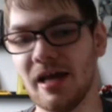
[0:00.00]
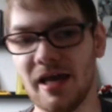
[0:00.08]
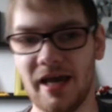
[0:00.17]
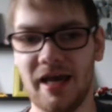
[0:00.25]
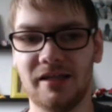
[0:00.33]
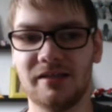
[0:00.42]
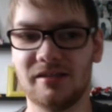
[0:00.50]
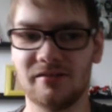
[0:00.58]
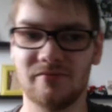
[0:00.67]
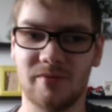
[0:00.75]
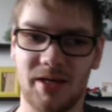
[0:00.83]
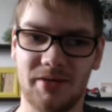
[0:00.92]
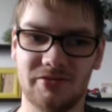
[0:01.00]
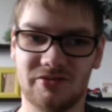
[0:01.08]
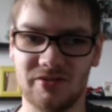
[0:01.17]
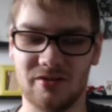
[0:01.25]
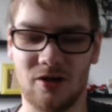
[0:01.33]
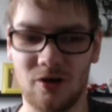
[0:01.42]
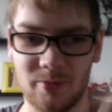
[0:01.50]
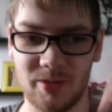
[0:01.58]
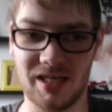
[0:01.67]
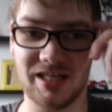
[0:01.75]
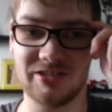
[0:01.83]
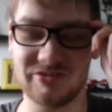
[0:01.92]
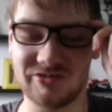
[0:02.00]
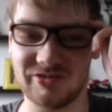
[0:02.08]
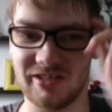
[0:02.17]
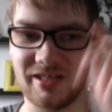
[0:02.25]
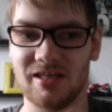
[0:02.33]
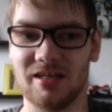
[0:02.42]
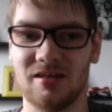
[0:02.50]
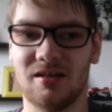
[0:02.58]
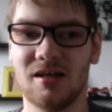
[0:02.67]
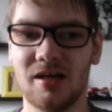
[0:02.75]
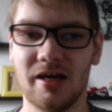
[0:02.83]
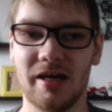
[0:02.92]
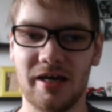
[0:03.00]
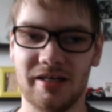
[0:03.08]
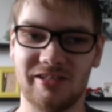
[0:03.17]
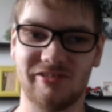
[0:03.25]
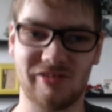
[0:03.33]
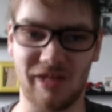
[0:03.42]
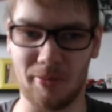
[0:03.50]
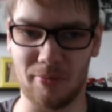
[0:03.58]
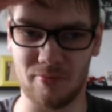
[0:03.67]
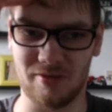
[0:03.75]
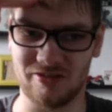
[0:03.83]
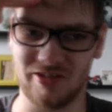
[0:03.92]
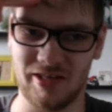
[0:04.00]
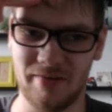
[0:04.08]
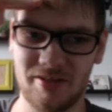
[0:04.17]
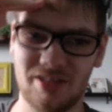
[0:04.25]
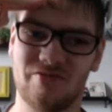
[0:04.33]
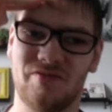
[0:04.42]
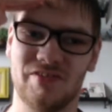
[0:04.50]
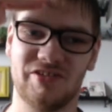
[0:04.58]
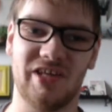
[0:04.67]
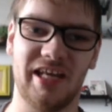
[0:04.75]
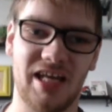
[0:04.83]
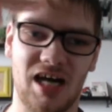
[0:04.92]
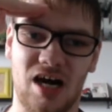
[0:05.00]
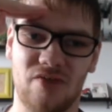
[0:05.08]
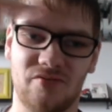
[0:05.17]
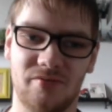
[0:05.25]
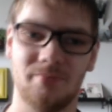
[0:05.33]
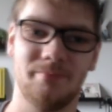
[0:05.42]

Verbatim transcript: And I hope you guys. Uh, and this is Asylum One Seven signing off.